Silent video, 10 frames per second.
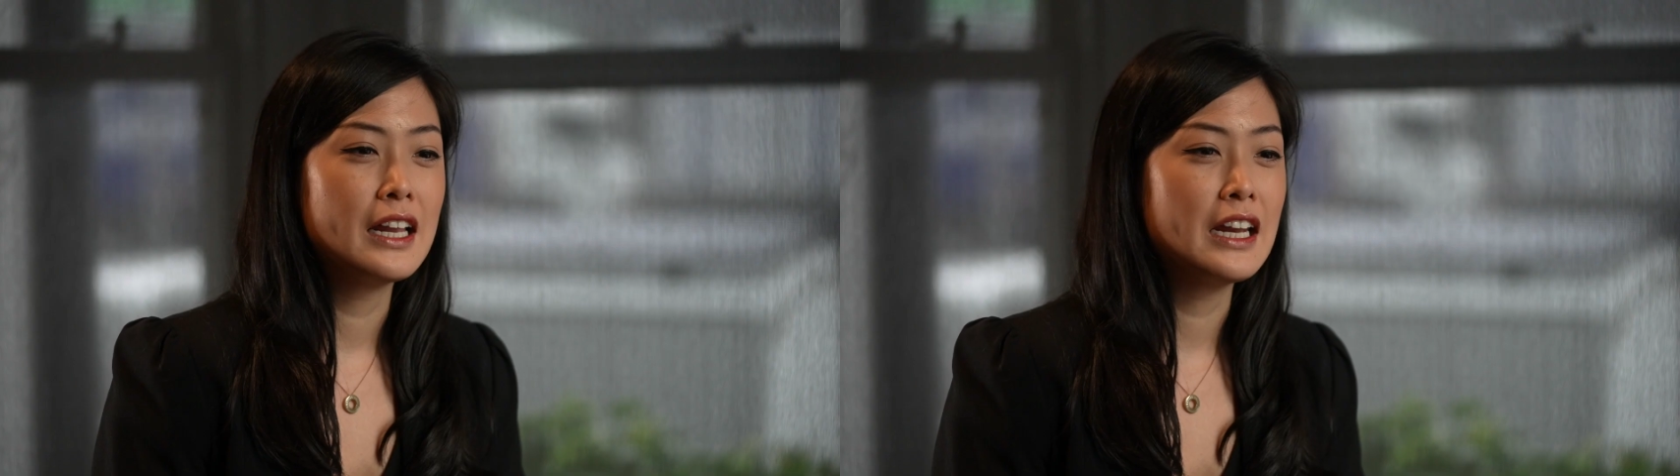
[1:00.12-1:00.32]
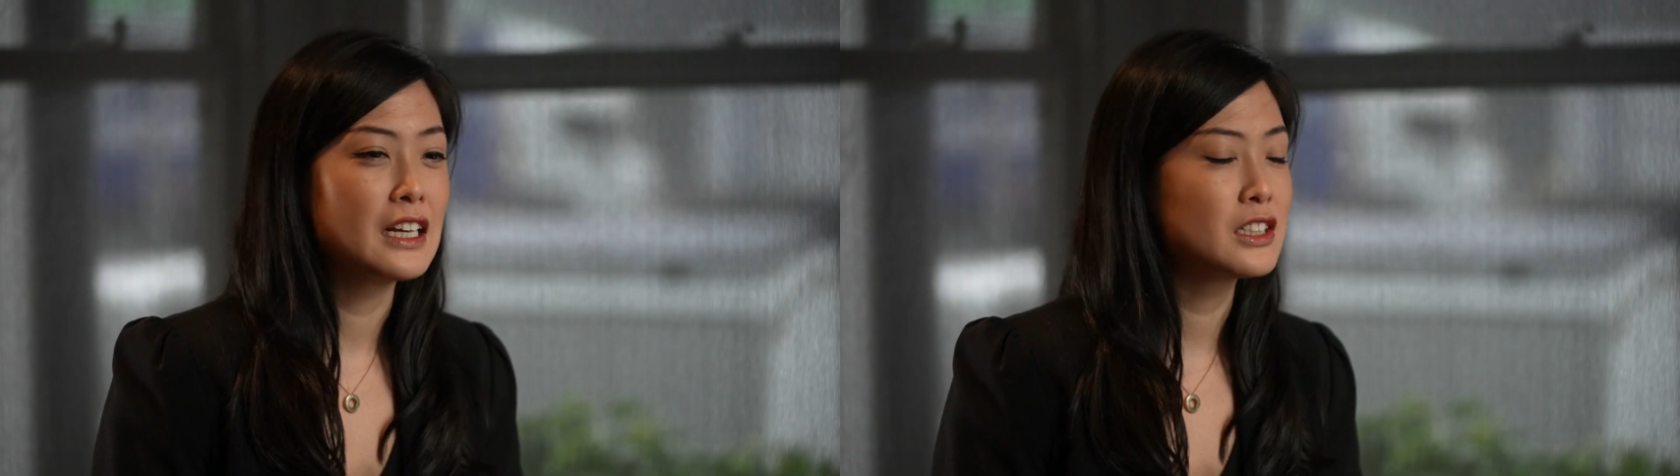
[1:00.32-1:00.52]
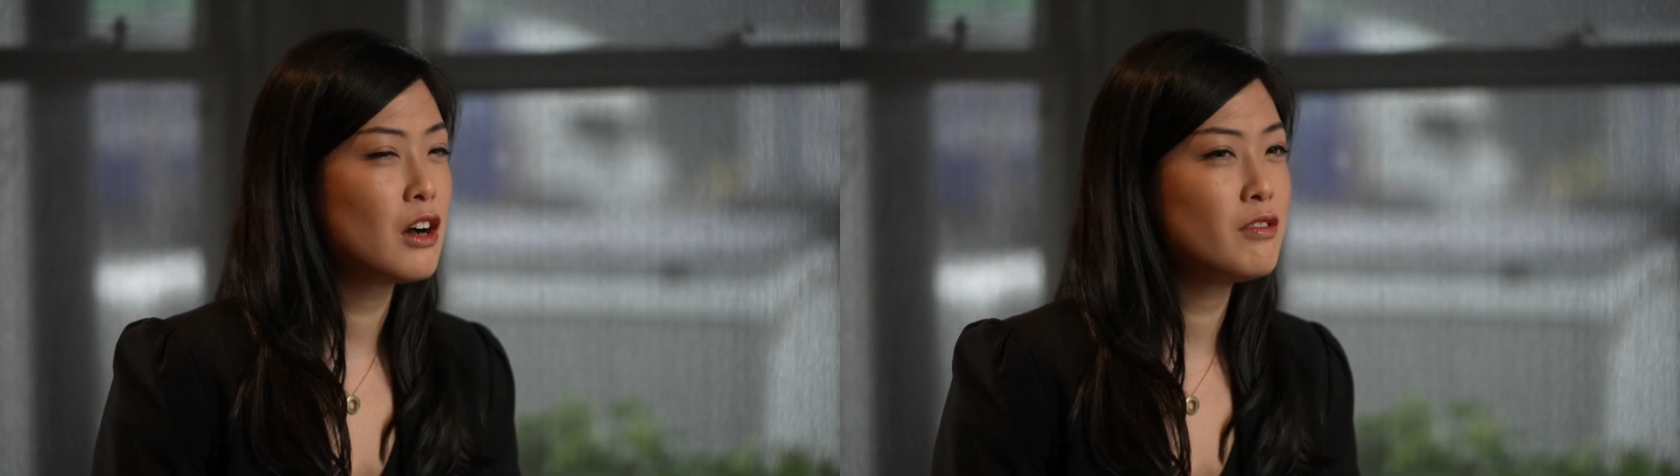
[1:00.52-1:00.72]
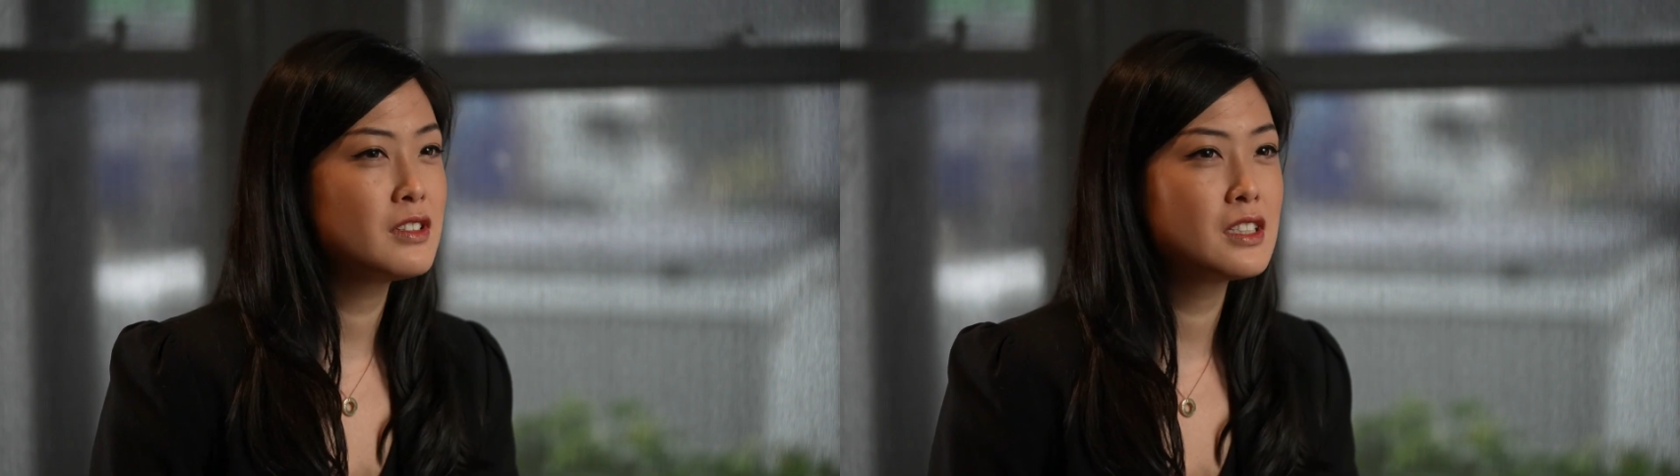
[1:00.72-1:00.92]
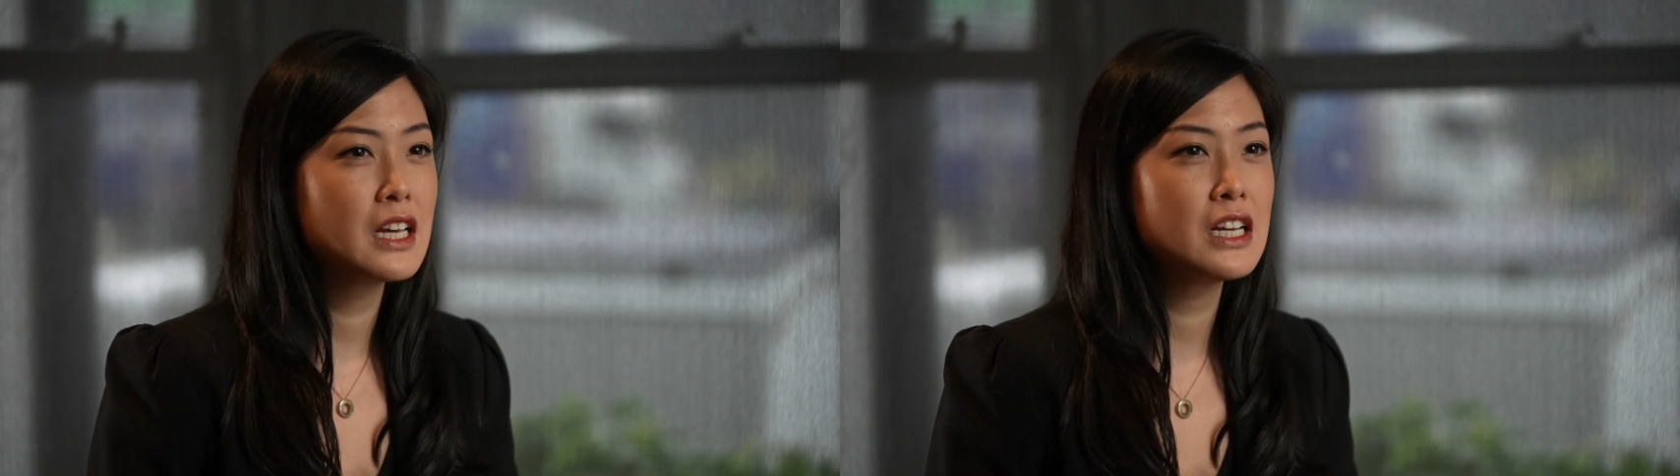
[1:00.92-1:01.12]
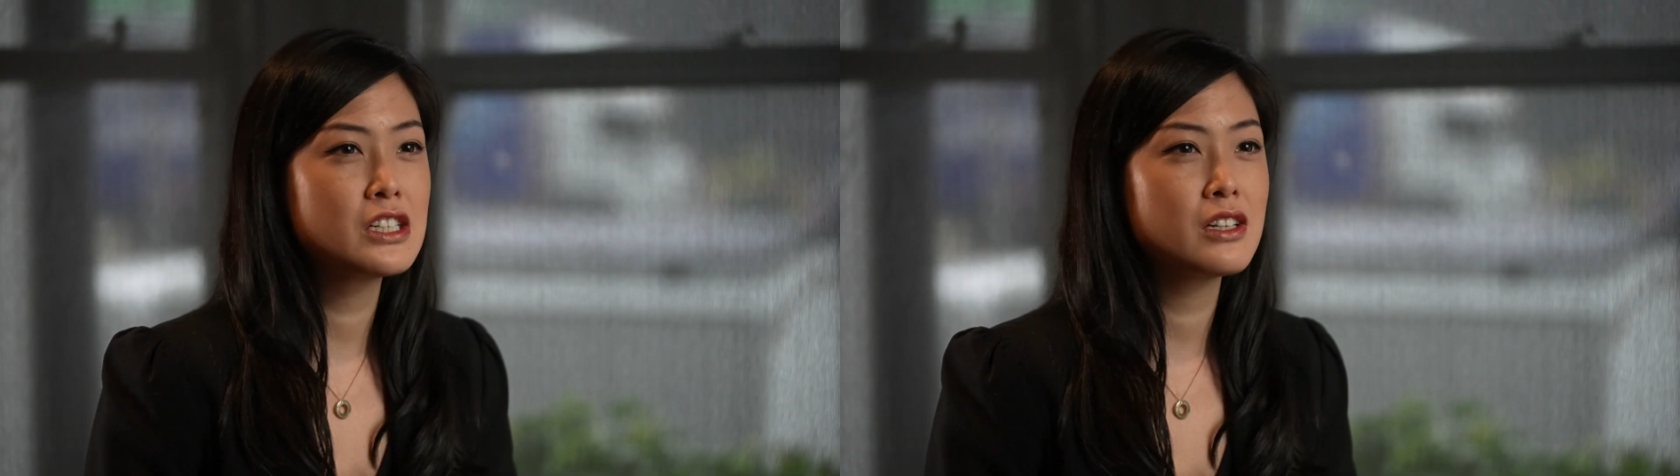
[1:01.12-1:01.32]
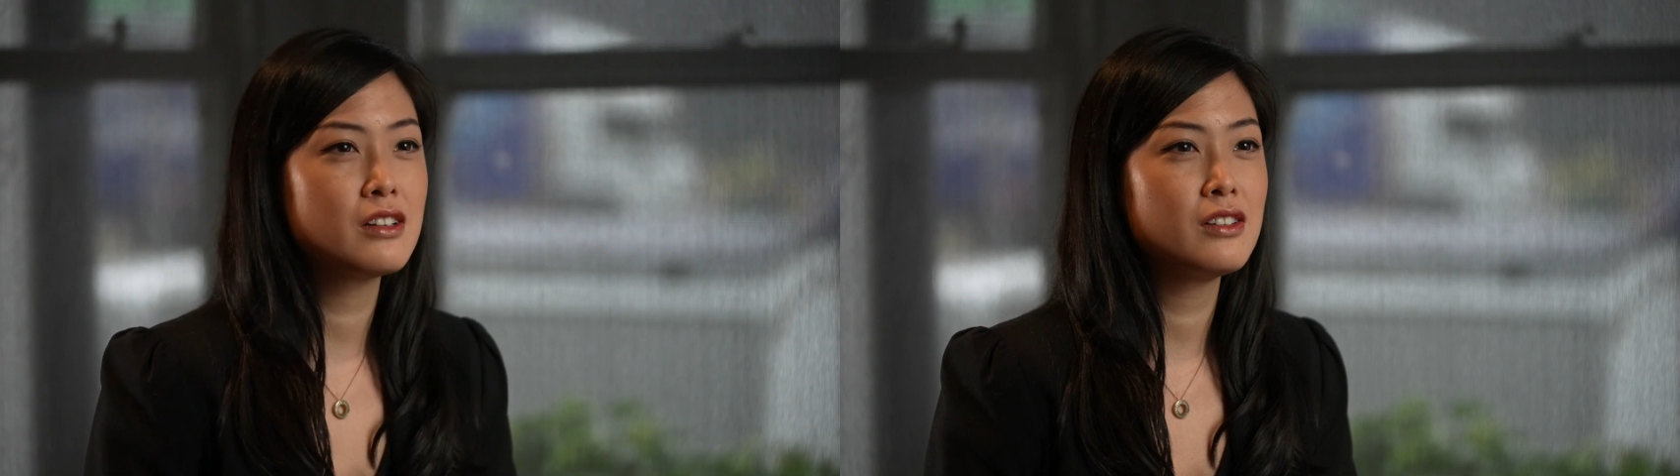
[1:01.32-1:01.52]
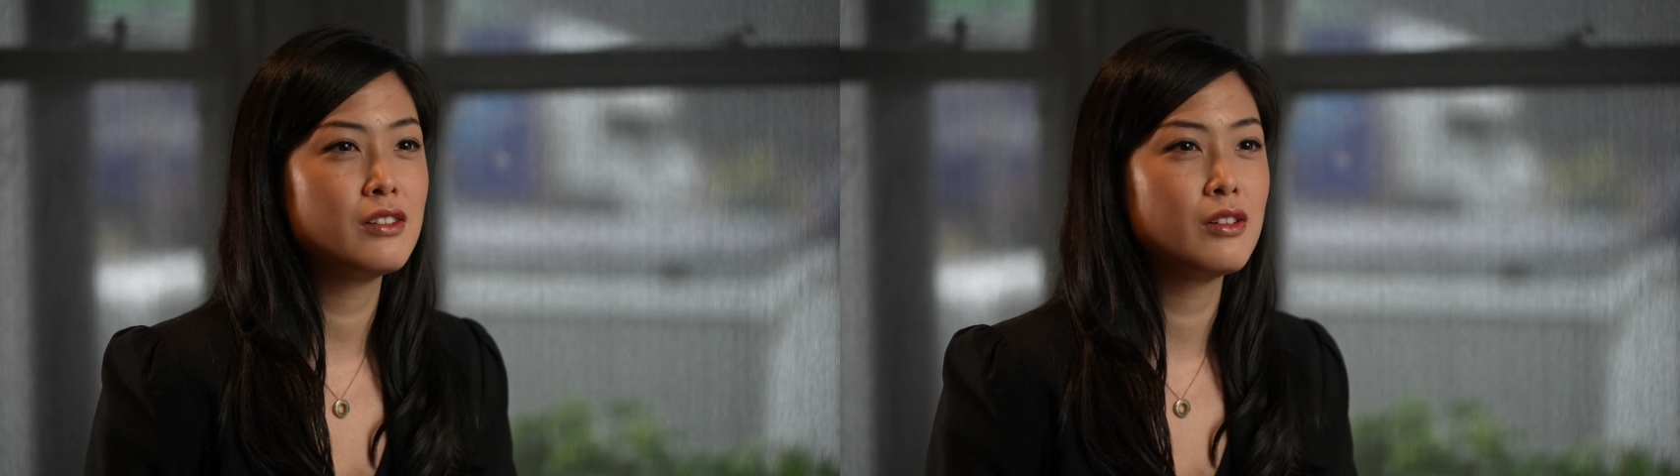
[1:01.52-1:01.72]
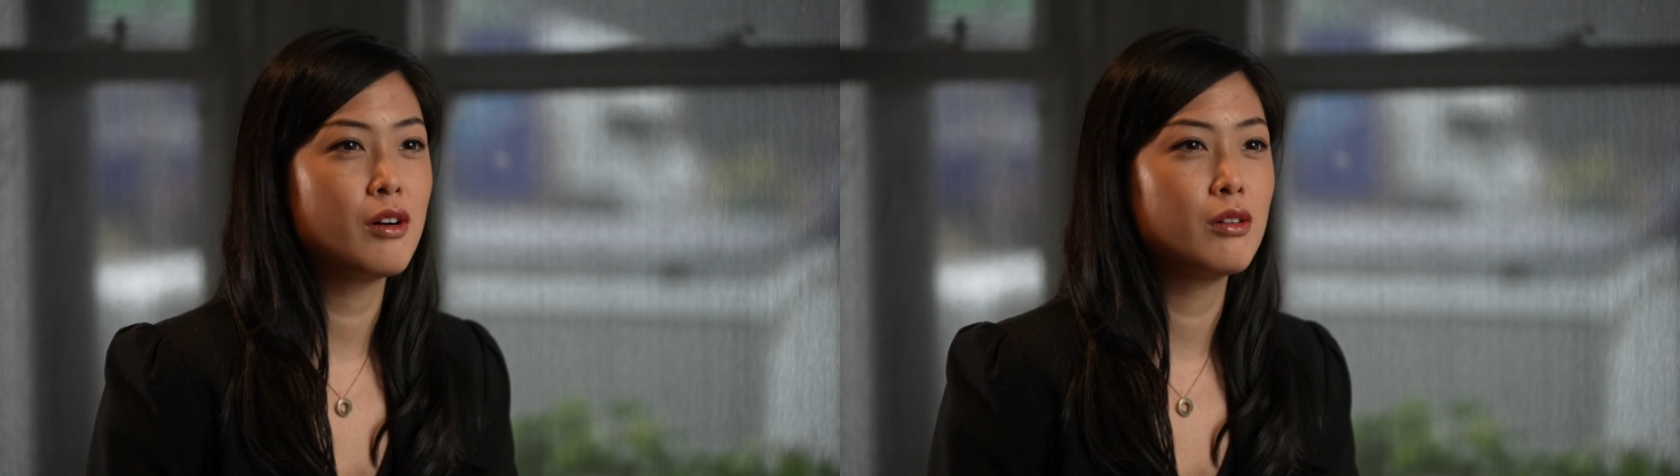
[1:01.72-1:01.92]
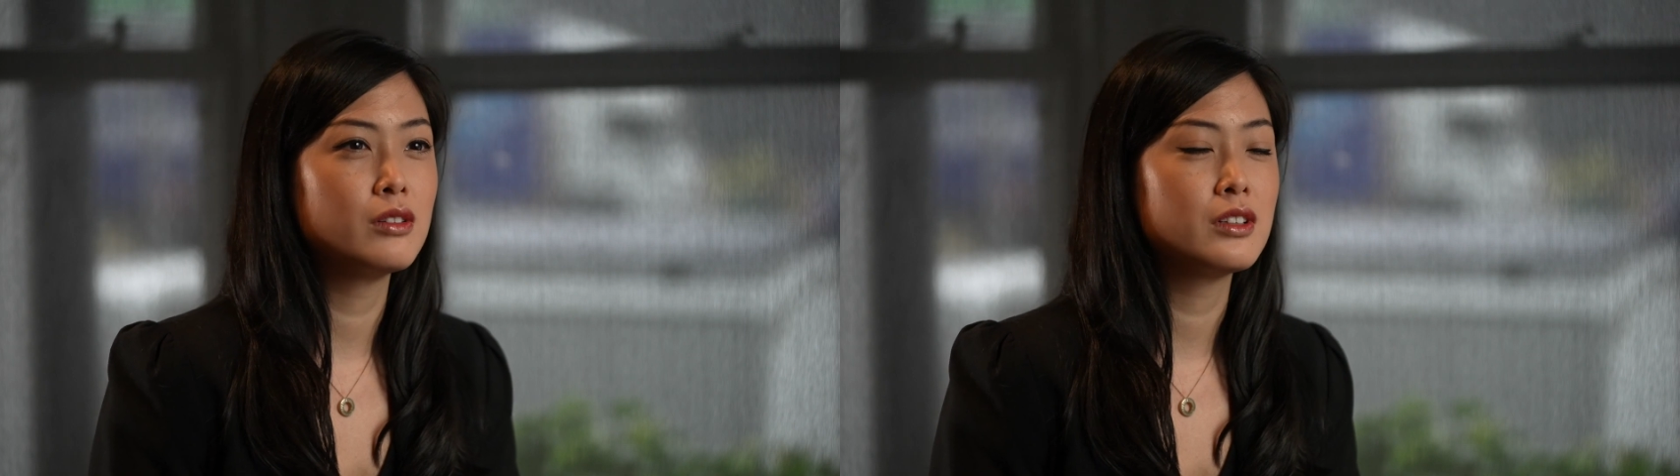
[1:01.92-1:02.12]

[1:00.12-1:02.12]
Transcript: a nice conversation, you know,